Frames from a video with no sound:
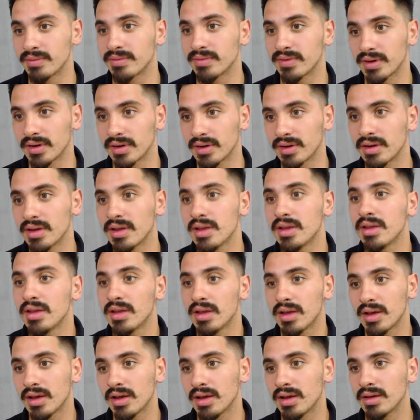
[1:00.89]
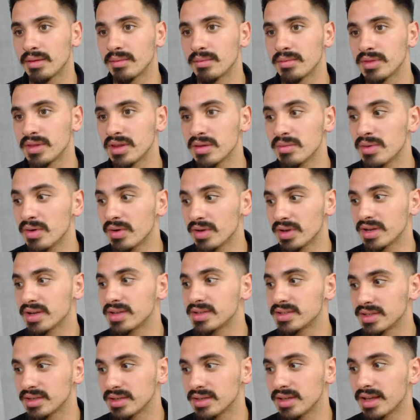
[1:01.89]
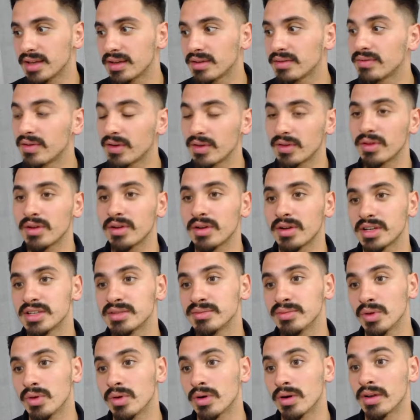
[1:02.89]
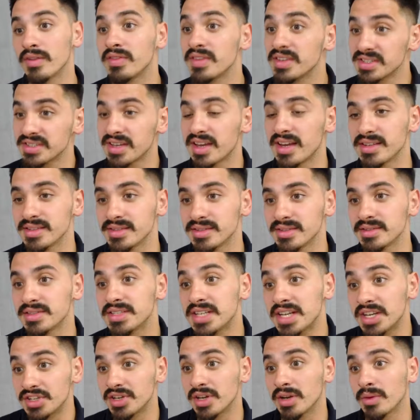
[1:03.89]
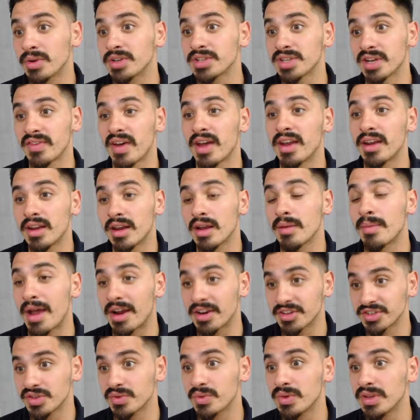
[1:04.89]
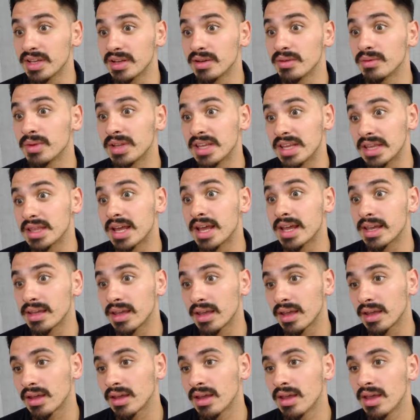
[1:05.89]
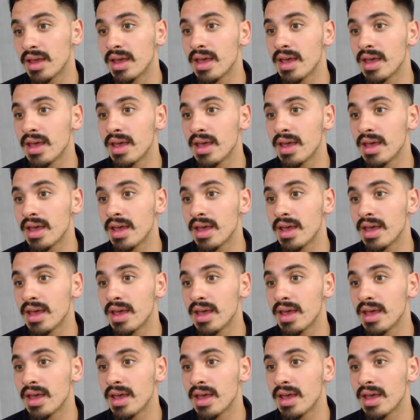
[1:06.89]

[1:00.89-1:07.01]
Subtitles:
for the ability to like further explore, in this case, teaching, which I've ended up actually really, really liking,